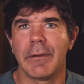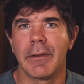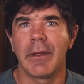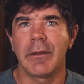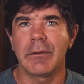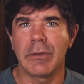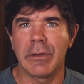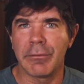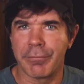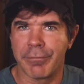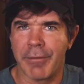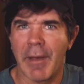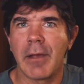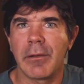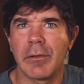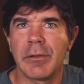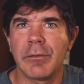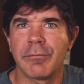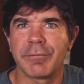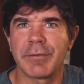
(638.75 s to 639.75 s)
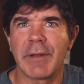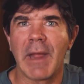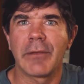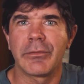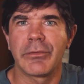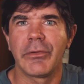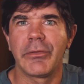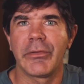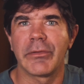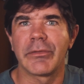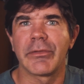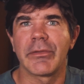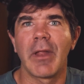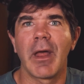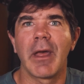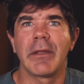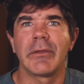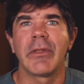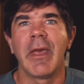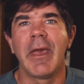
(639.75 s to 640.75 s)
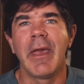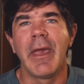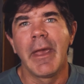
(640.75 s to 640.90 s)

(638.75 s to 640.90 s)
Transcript: It, it, fa- it flashes its light.